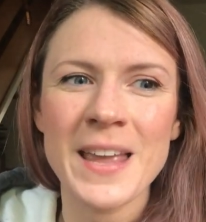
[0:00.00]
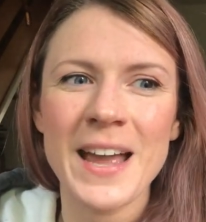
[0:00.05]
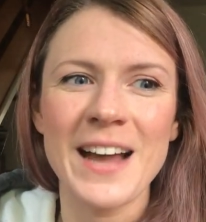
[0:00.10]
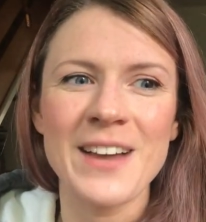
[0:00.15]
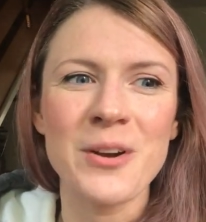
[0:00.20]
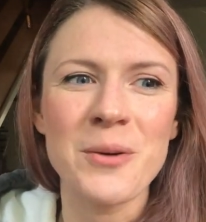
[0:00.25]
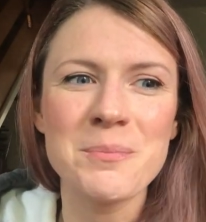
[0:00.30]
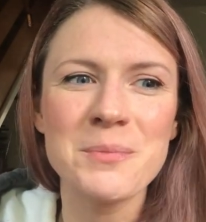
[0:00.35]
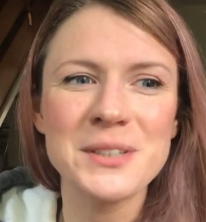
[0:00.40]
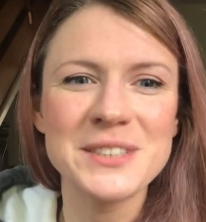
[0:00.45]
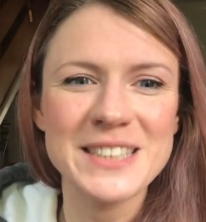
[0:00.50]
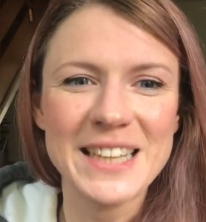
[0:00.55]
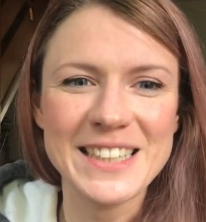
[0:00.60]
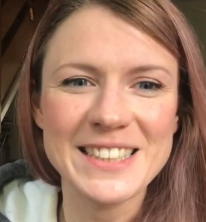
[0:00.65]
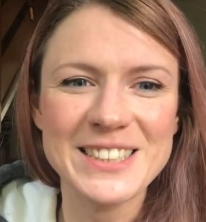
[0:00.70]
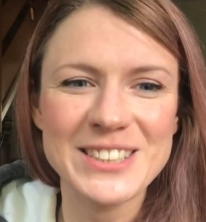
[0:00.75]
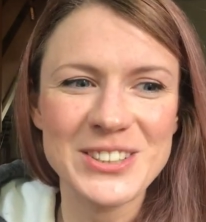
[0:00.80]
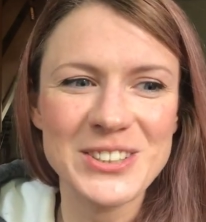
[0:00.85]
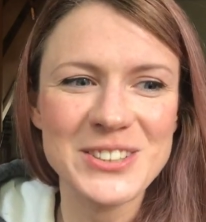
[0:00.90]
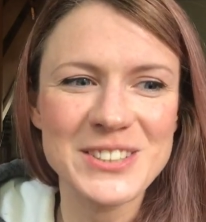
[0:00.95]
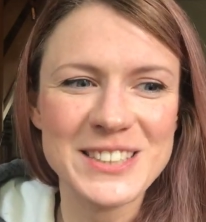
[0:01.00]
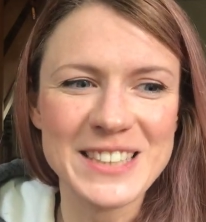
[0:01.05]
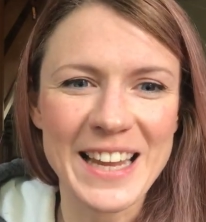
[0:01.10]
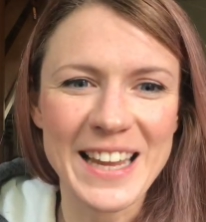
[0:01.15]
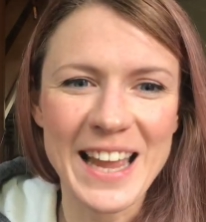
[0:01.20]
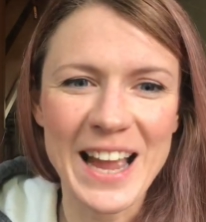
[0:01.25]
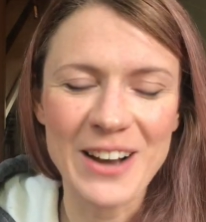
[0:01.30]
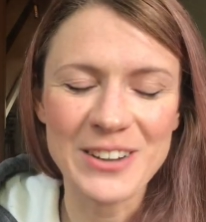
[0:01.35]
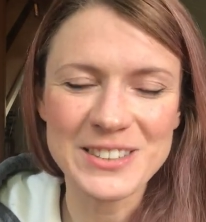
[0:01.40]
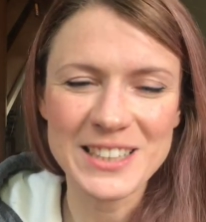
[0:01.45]
And on Monday and
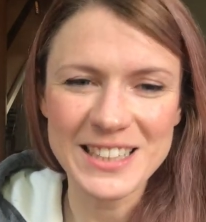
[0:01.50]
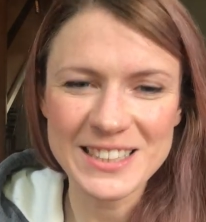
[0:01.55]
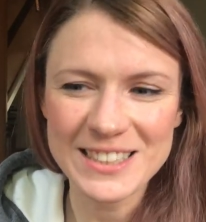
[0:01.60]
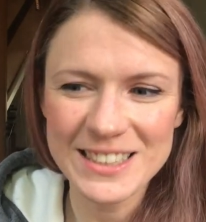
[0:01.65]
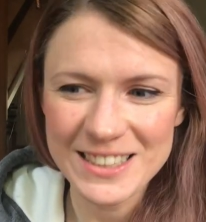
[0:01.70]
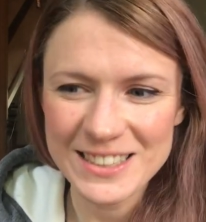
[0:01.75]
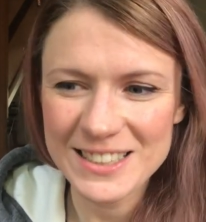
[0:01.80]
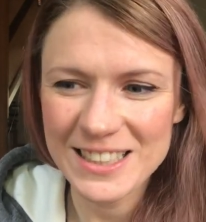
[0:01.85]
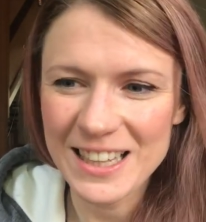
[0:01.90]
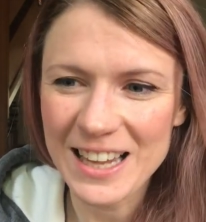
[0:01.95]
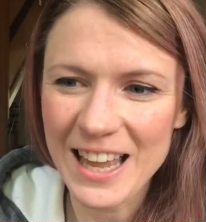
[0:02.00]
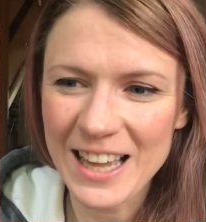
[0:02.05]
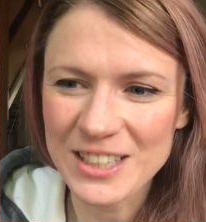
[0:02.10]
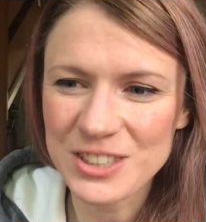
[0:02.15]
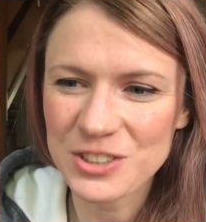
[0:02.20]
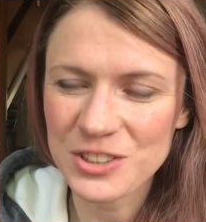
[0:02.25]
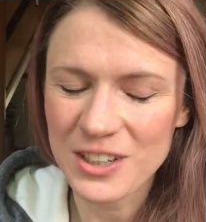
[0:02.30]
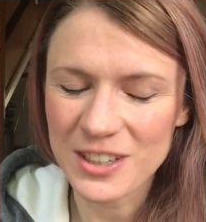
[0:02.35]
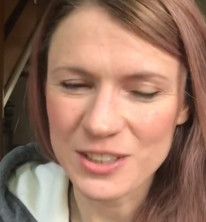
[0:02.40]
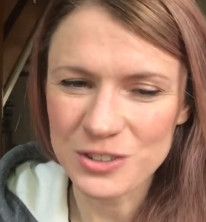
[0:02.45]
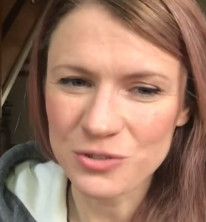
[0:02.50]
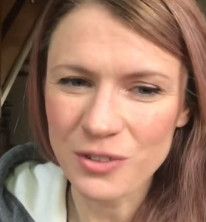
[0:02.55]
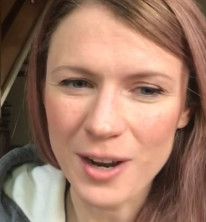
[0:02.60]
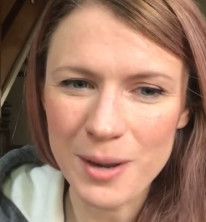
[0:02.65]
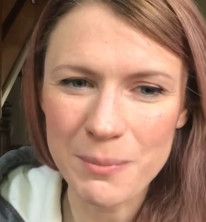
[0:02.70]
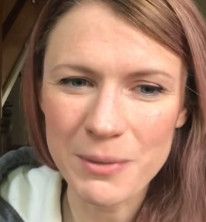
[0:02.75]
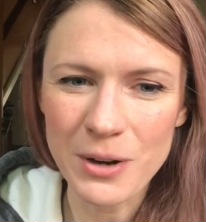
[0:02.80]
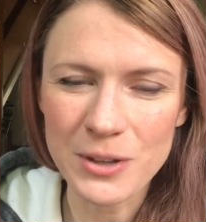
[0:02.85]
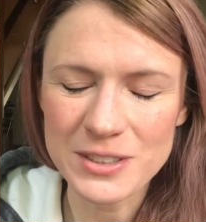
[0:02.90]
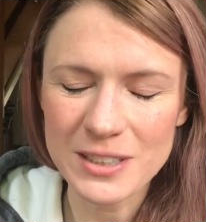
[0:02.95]
Tuesday, I was listening to the lecturer and I'd
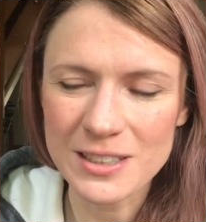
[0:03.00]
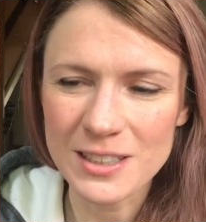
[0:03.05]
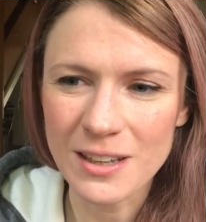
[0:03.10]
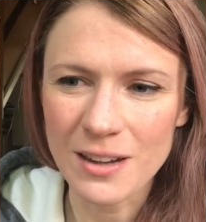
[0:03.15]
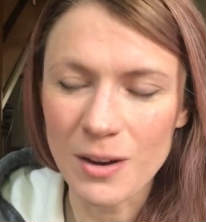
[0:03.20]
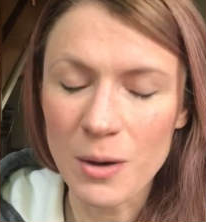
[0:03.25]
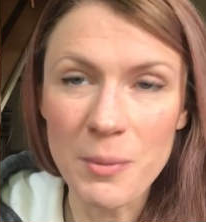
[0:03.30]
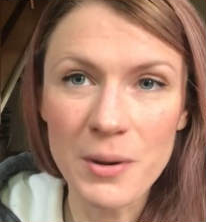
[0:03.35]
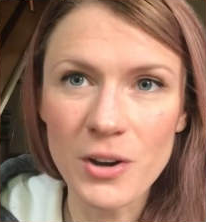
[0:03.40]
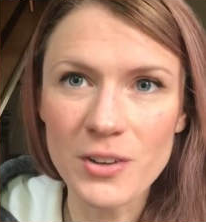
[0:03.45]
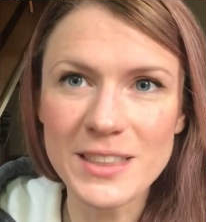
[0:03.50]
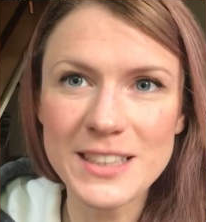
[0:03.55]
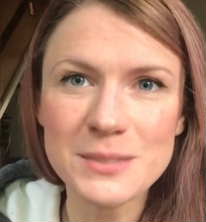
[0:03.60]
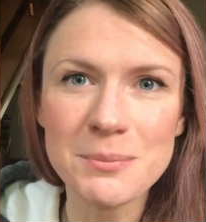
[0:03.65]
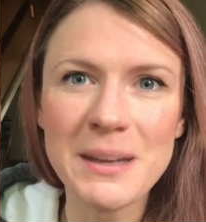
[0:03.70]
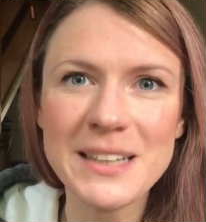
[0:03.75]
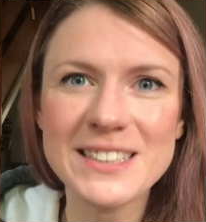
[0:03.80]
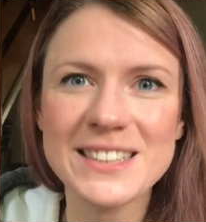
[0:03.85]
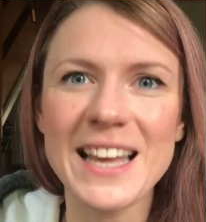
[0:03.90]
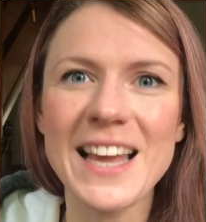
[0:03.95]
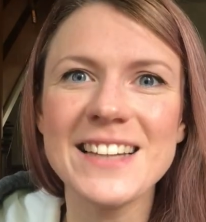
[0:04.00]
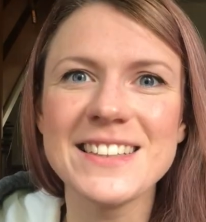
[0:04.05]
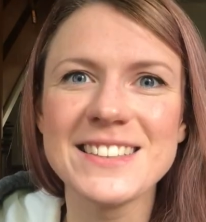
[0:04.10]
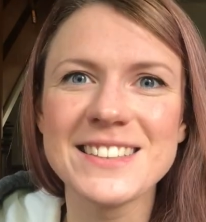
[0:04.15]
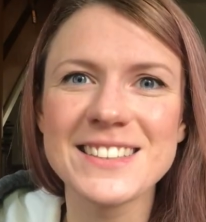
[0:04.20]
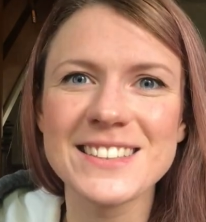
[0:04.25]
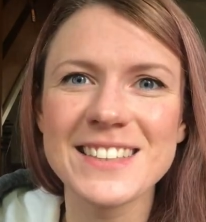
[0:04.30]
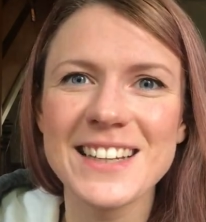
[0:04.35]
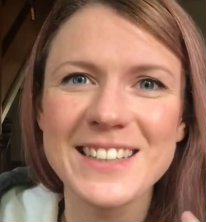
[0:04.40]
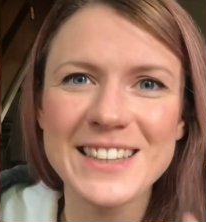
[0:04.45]
write my notes. I was like, oh my God, this makes
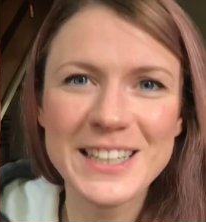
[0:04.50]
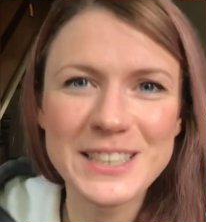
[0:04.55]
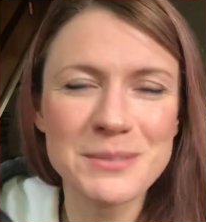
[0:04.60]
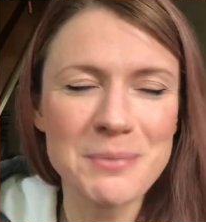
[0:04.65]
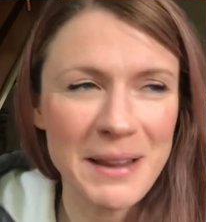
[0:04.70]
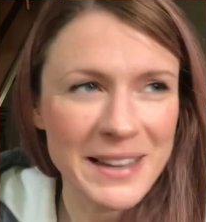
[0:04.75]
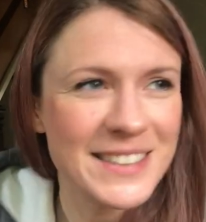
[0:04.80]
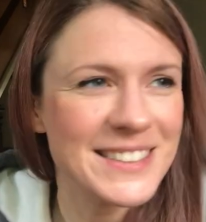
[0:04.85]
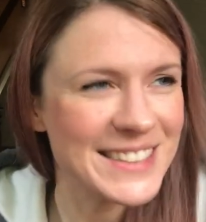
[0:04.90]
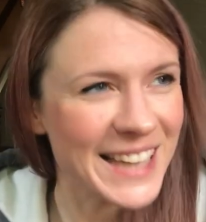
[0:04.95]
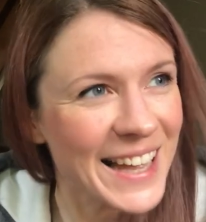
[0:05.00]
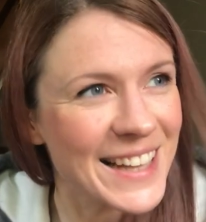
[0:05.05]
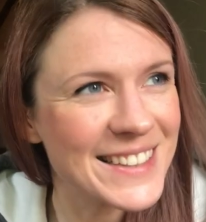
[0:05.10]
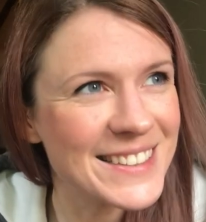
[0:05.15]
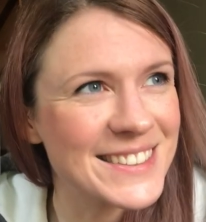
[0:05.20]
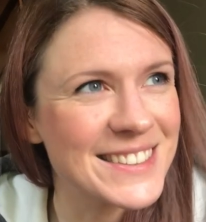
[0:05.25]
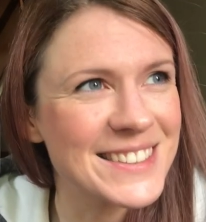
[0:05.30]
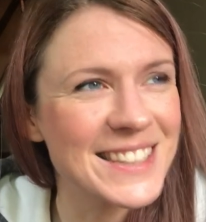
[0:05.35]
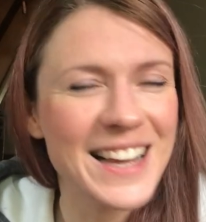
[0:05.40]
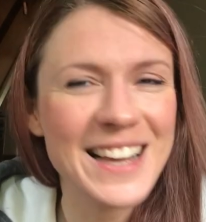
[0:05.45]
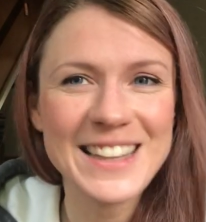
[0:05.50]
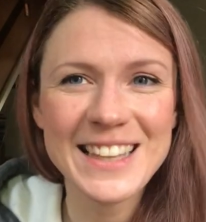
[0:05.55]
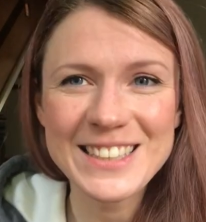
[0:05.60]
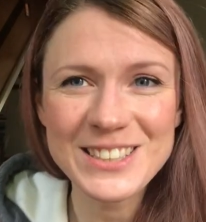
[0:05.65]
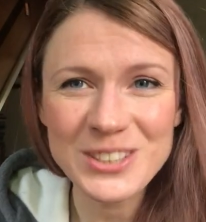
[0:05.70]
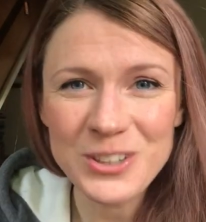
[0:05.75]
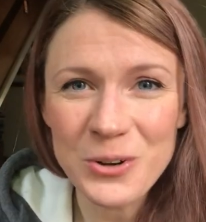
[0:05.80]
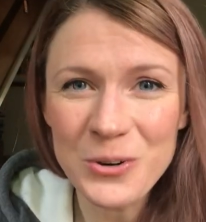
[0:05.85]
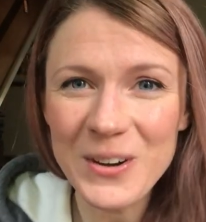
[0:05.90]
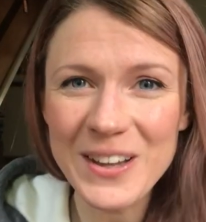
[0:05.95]
sense. This makes sense.
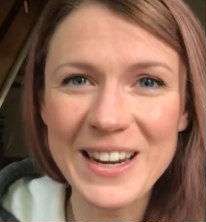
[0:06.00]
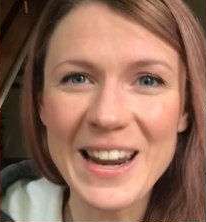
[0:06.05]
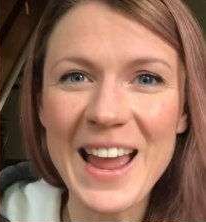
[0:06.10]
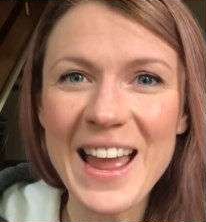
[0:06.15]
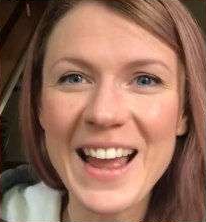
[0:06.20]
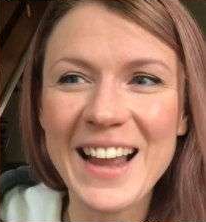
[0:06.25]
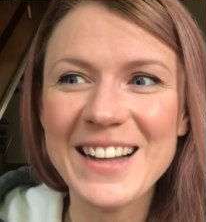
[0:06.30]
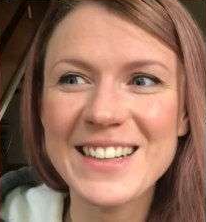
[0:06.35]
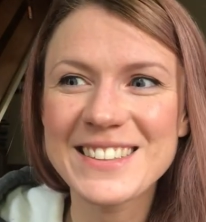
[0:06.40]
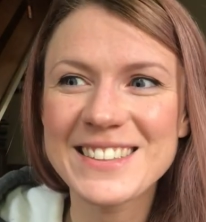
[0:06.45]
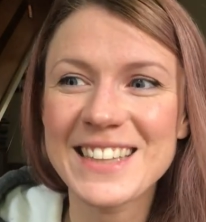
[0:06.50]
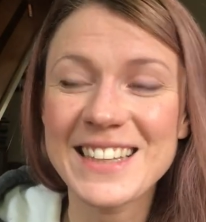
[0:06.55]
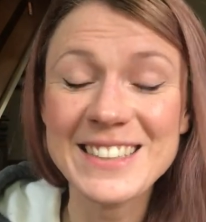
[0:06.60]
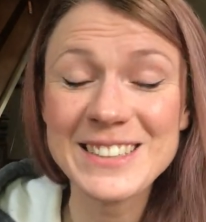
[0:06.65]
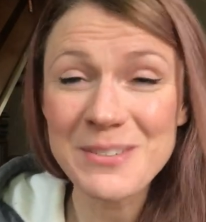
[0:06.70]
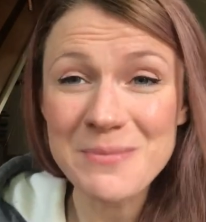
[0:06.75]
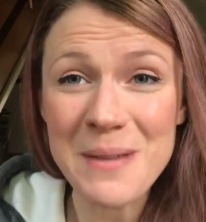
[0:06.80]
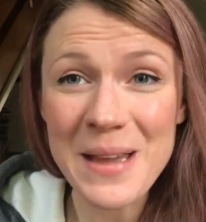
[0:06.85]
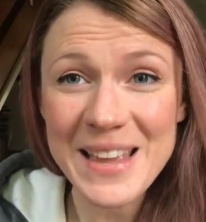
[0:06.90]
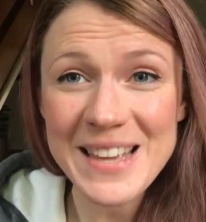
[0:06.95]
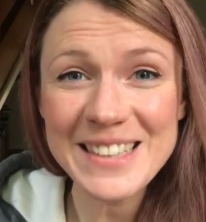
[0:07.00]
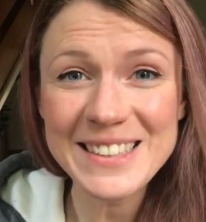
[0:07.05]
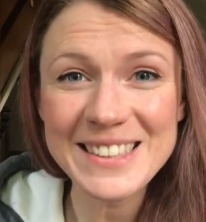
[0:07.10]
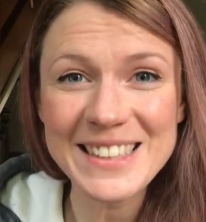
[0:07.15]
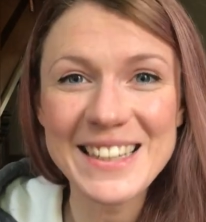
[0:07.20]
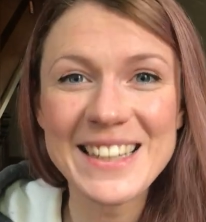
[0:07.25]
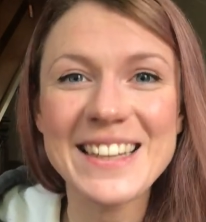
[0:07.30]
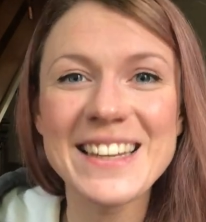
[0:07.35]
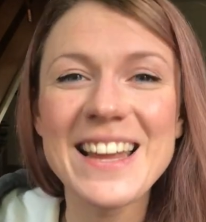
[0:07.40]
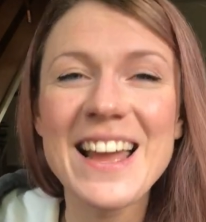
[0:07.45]
This all connects. It's
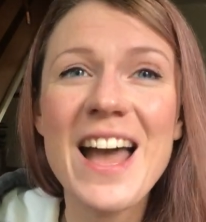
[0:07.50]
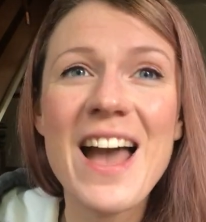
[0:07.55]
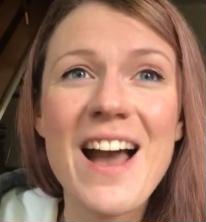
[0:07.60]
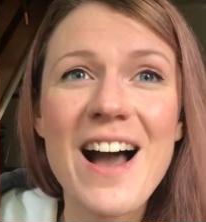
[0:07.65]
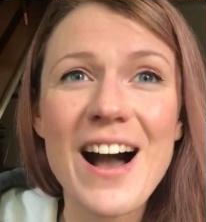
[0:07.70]
amazing.